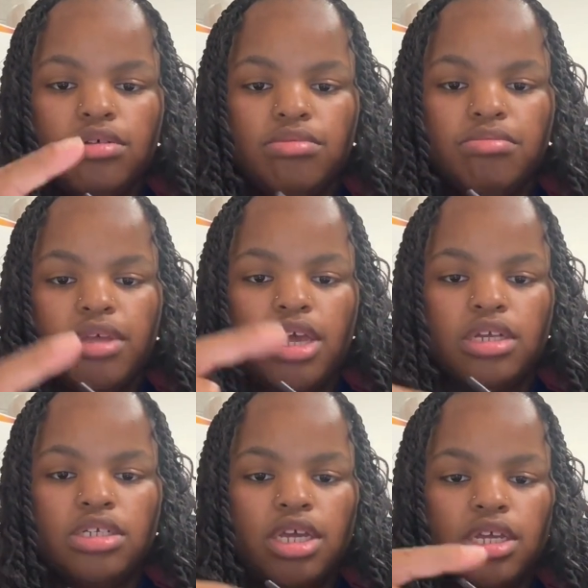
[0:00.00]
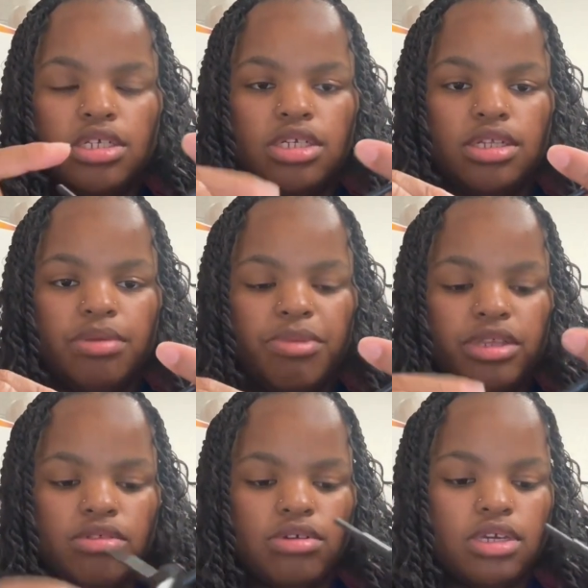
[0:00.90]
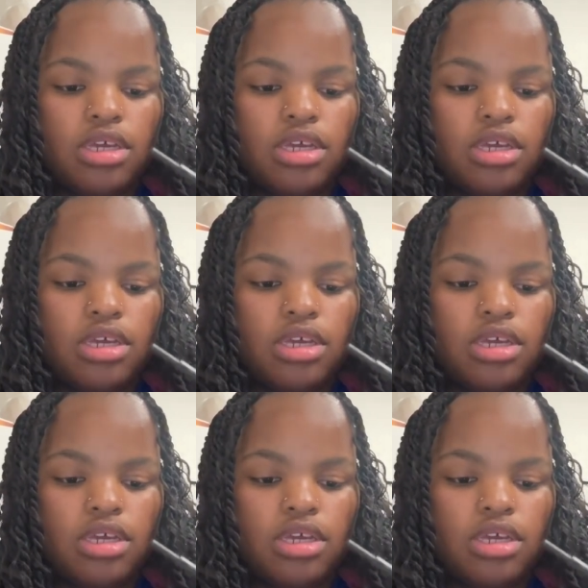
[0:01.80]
HH, and then my 3.